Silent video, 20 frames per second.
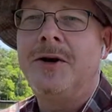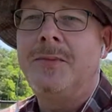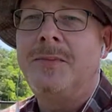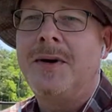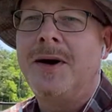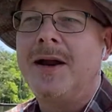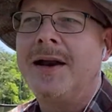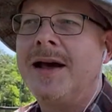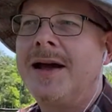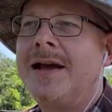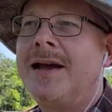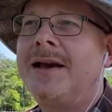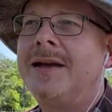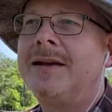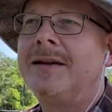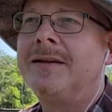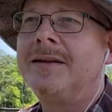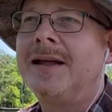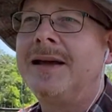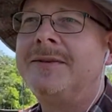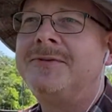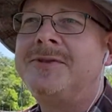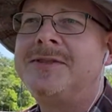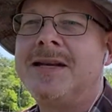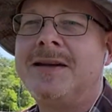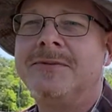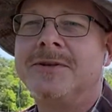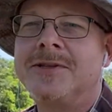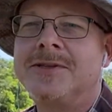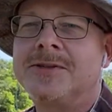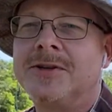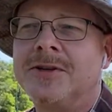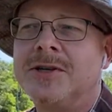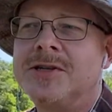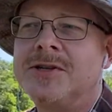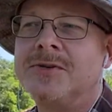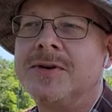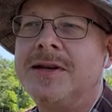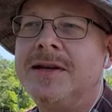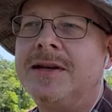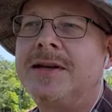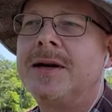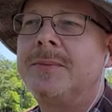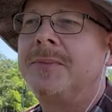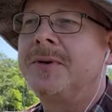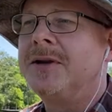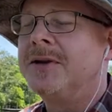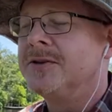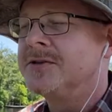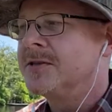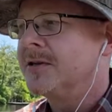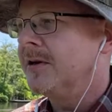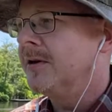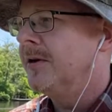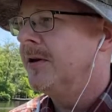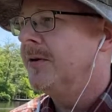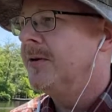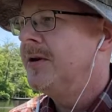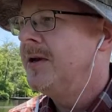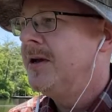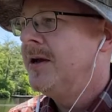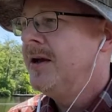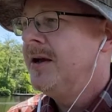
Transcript: but I had a life-saving surgery a couple years ago.